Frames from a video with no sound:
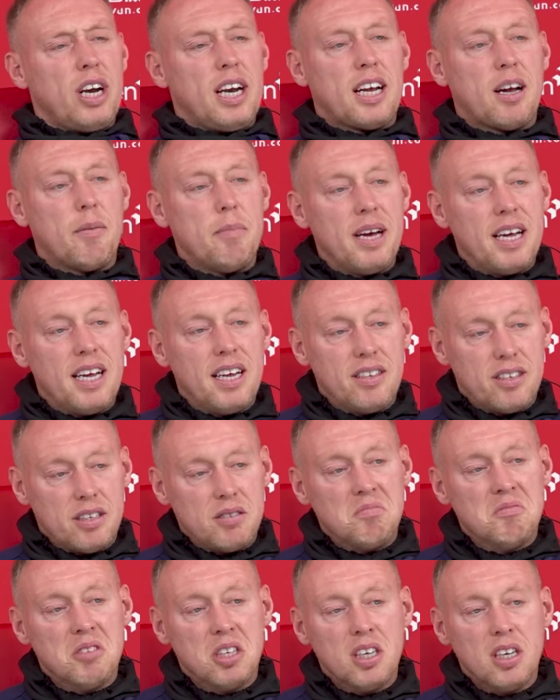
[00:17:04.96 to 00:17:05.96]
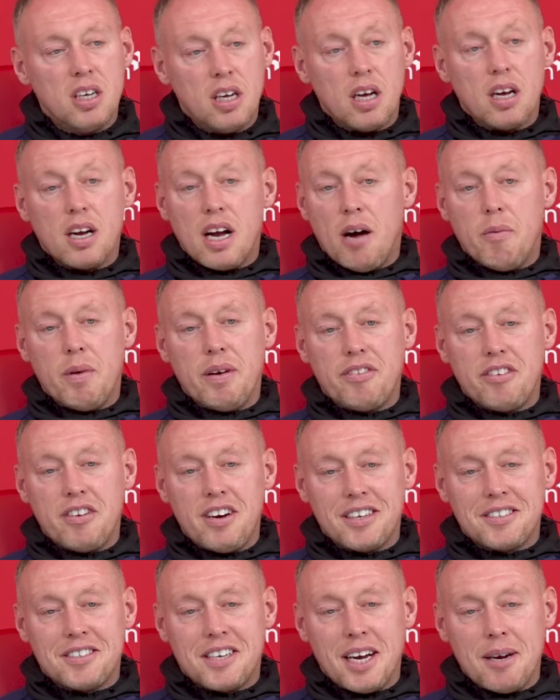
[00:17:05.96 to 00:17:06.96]
really committed and can't wait for the
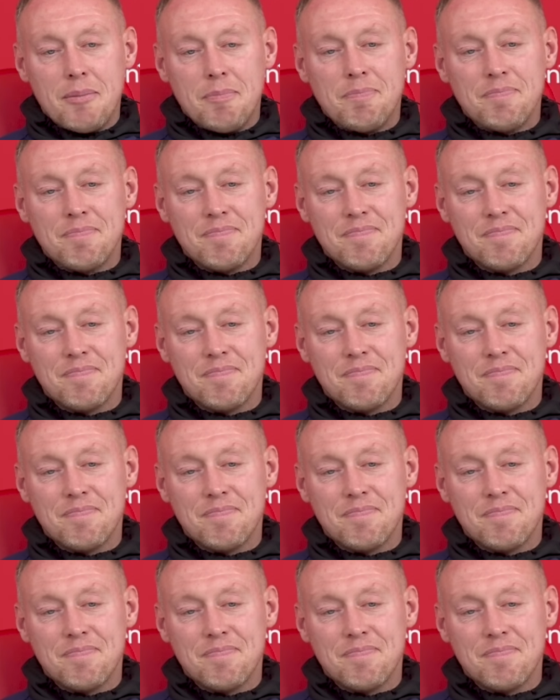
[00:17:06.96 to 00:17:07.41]
next game.